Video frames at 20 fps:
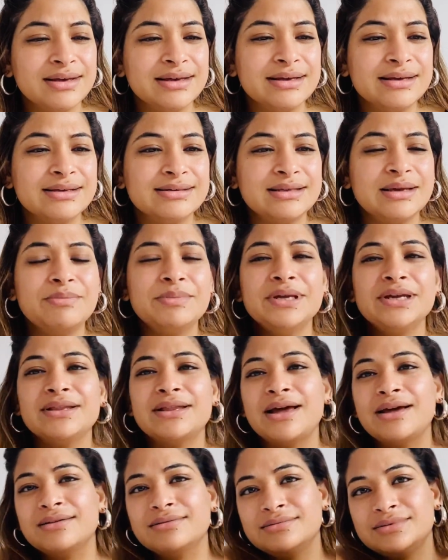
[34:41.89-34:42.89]
something
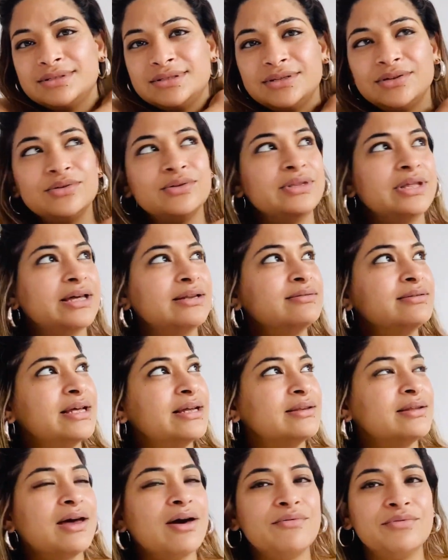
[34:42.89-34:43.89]
that's that
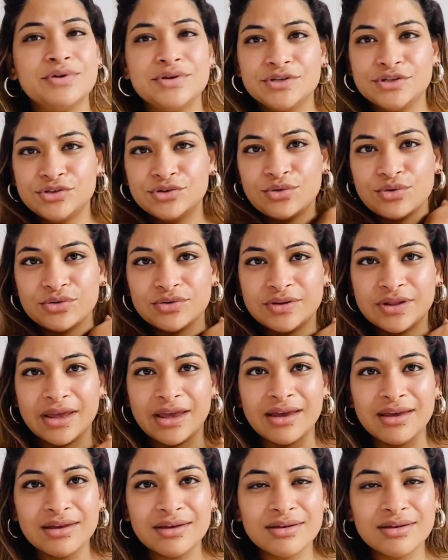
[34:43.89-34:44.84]
covers your thing.